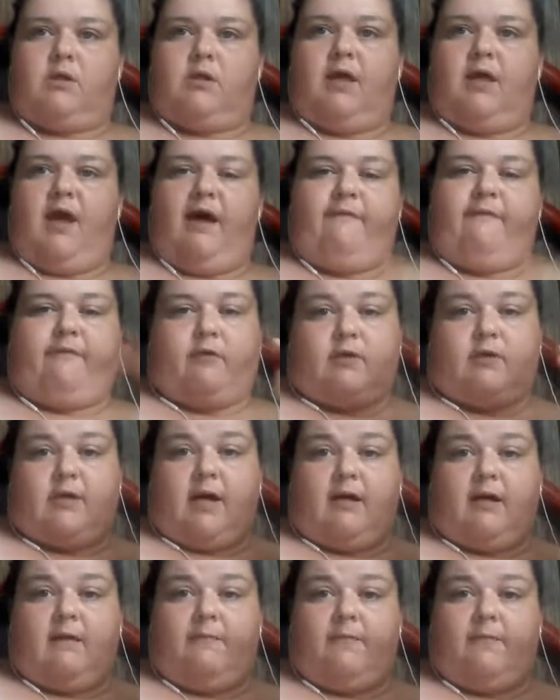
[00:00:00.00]
They have their
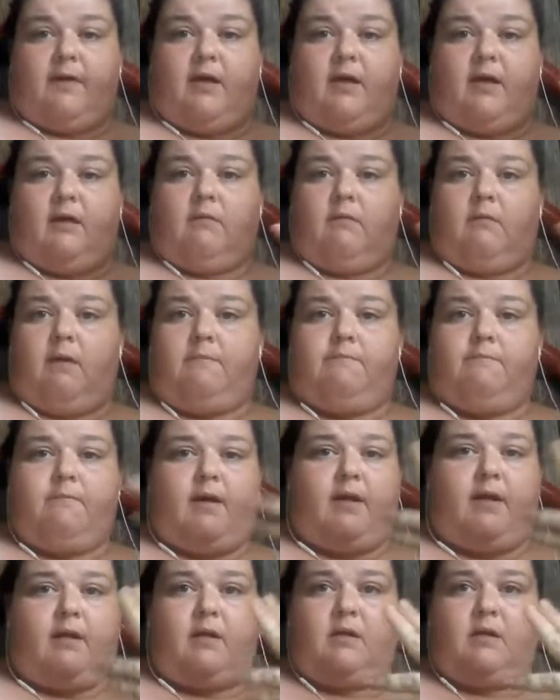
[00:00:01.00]
sign up thing
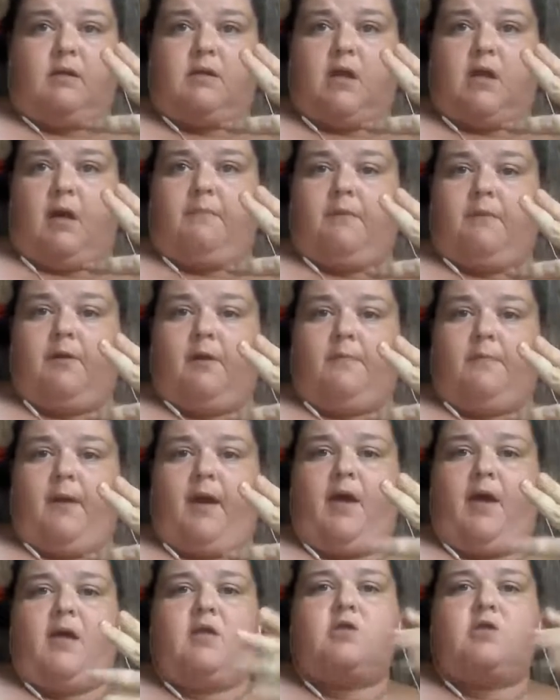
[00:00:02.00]
embedded in the top of their
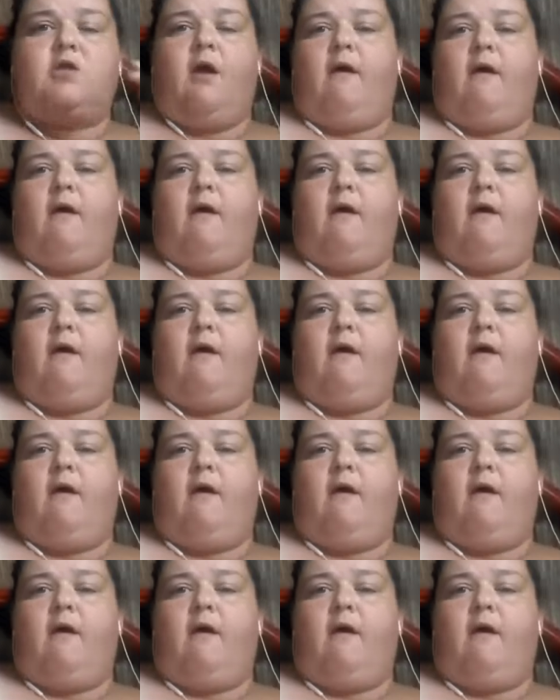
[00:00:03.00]
page.